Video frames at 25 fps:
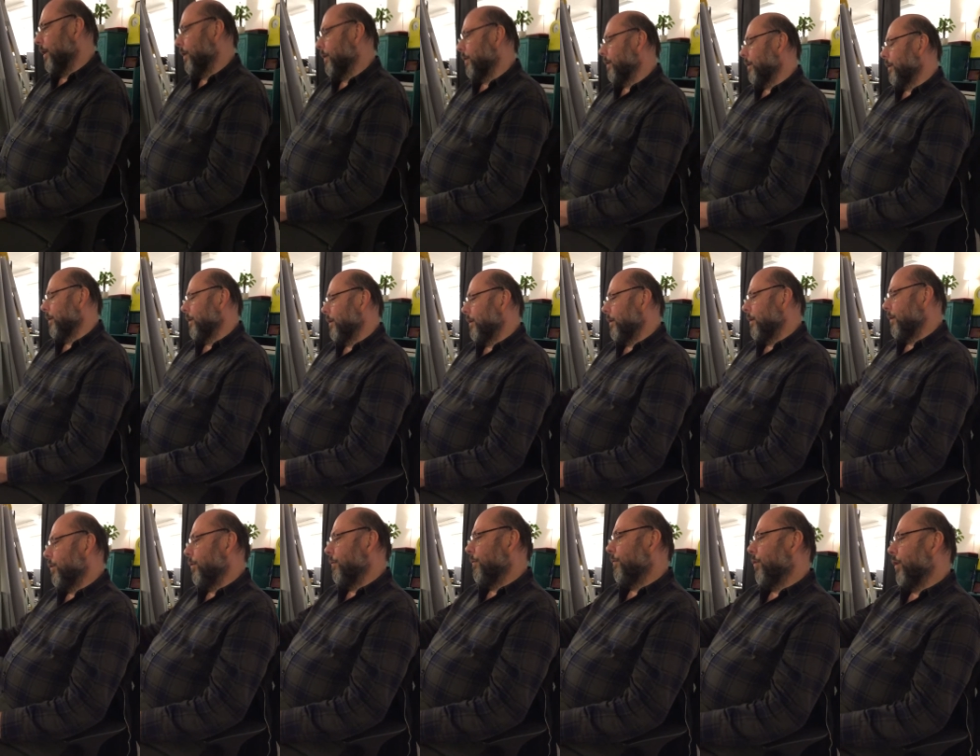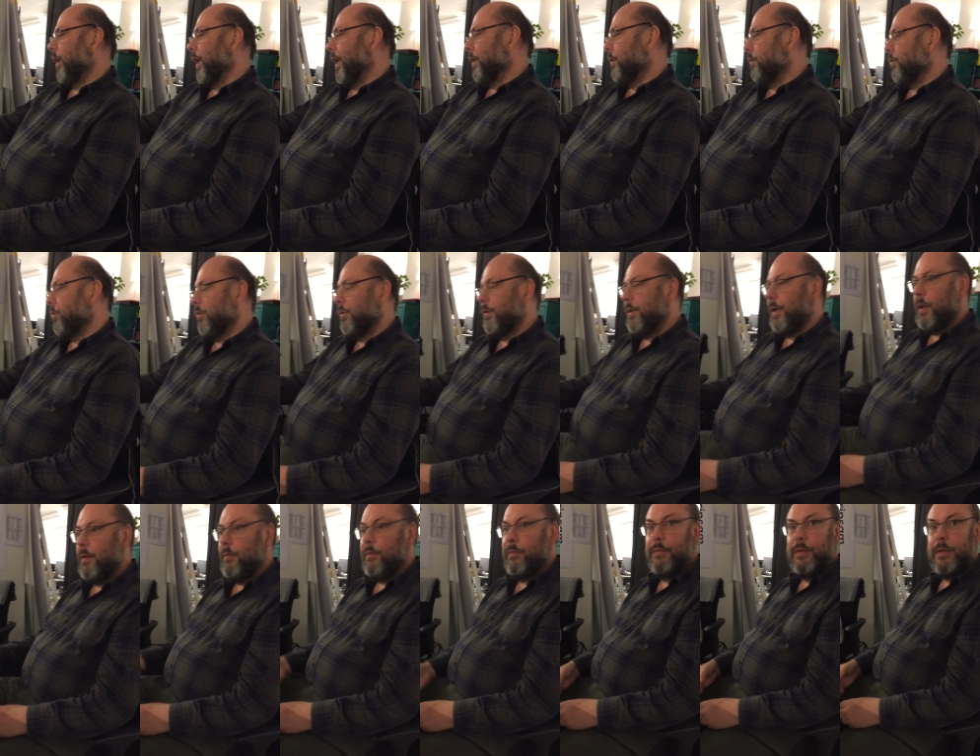uh, you forget
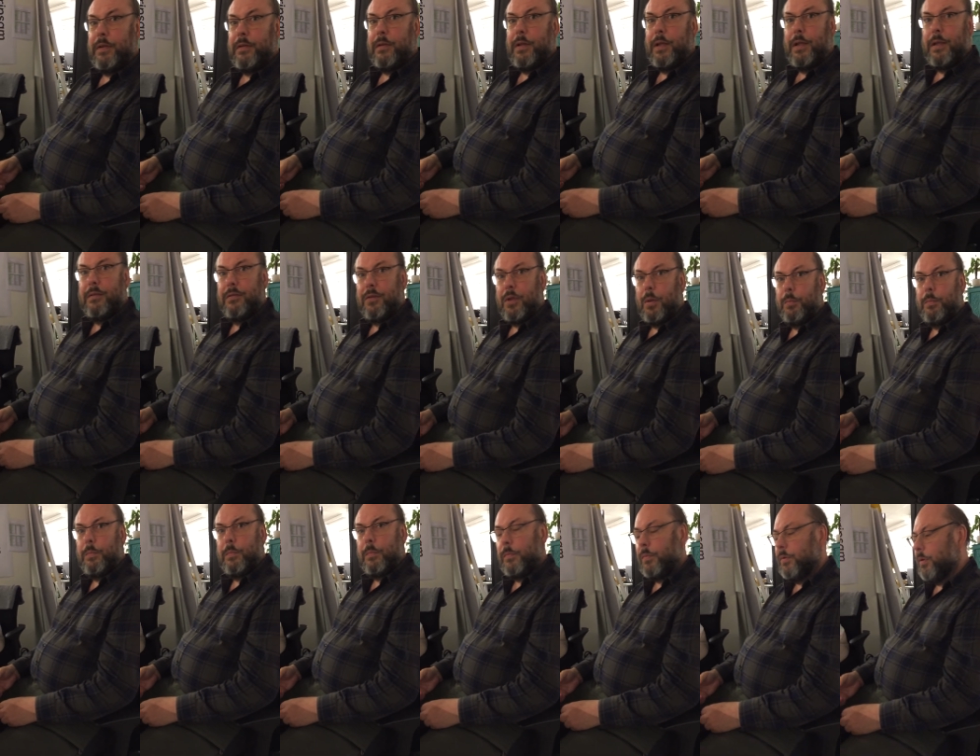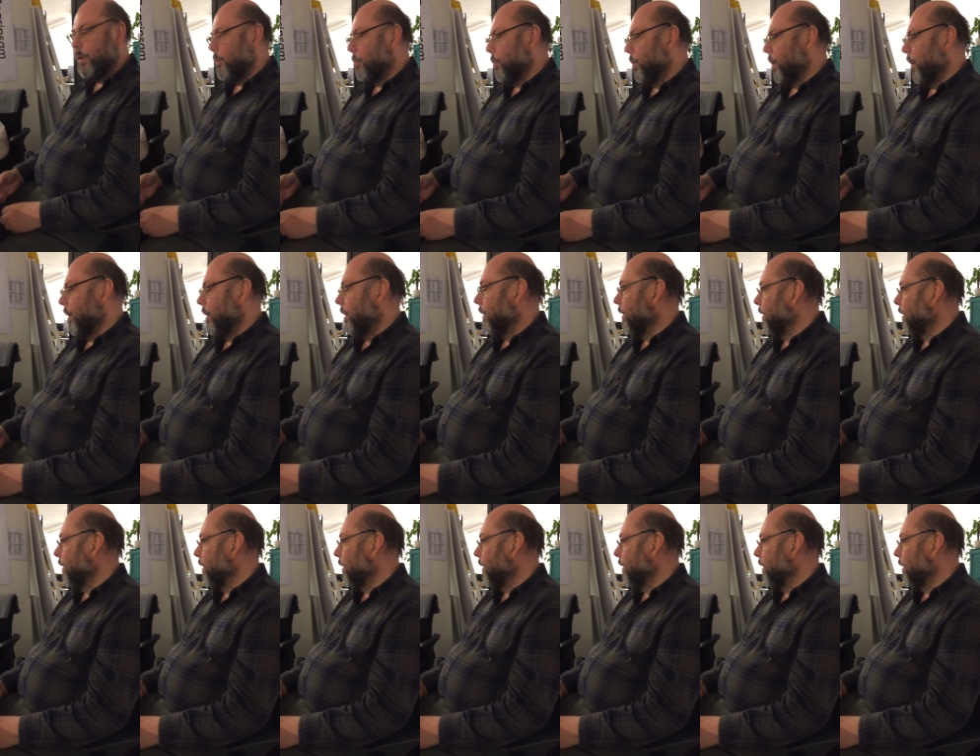yourself in, in some, some way.